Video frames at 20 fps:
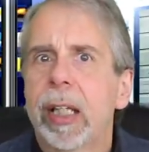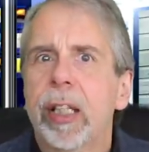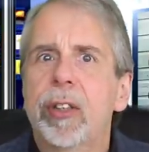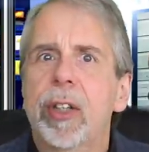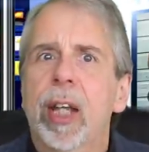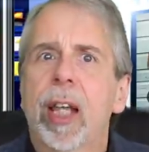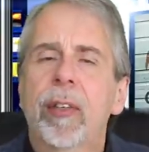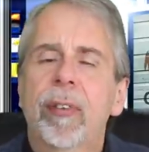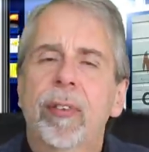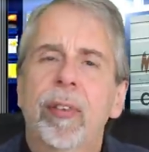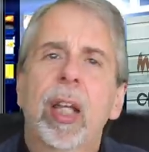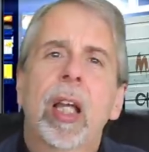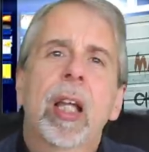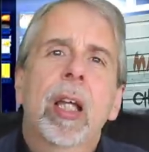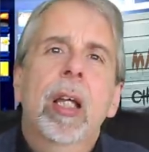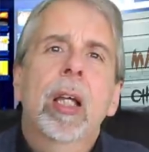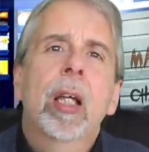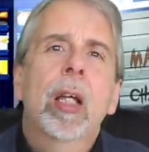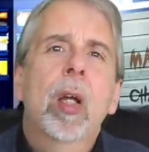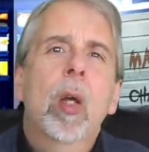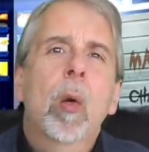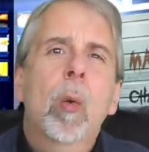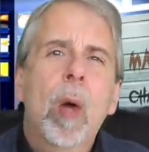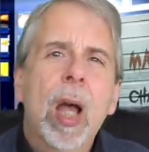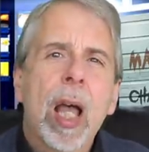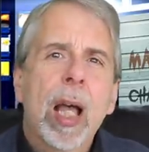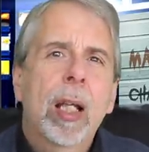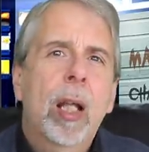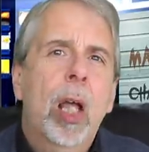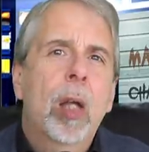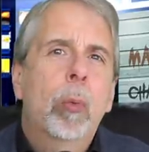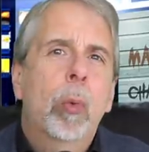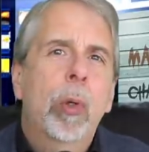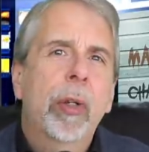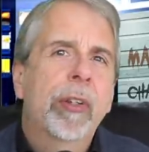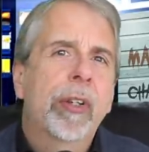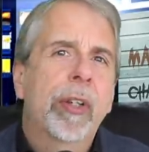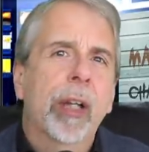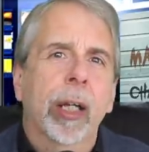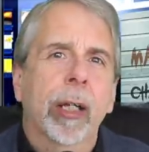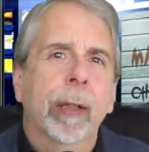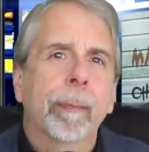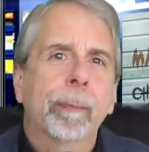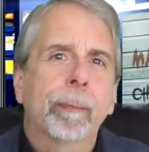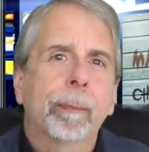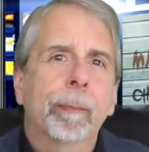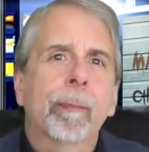NHS, well, I wonder.